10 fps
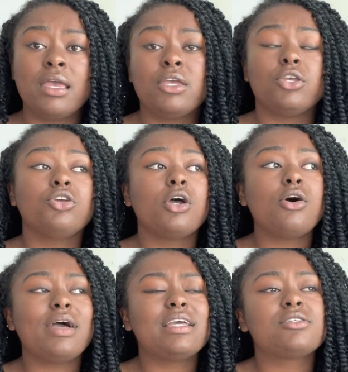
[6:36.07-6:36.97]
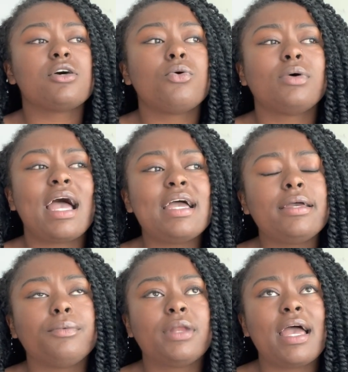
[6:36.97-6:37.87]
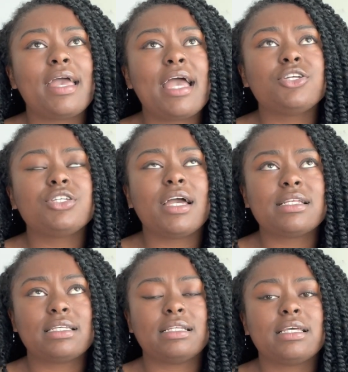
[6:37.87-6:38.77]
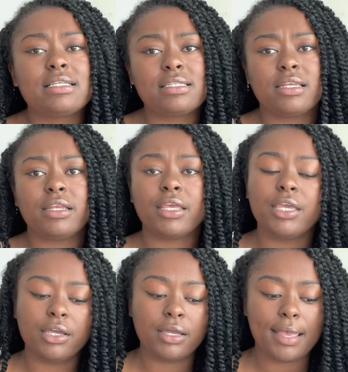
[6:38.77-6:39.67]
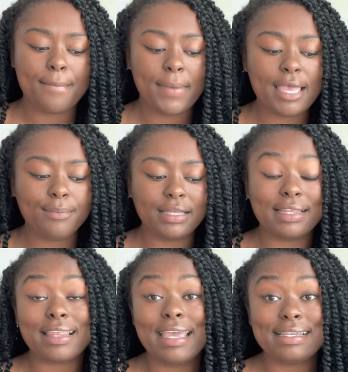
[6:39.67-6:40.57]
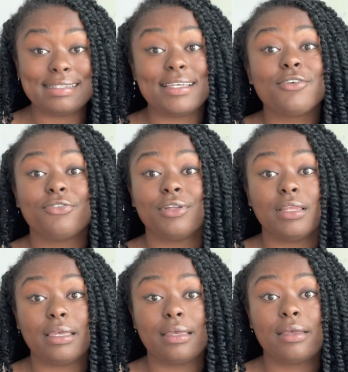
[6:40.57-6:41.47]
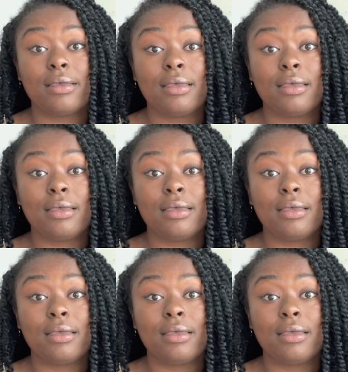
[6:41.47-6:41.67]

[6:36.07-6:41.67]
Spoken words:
And so when I actually got to listen and hear, it made me think differently.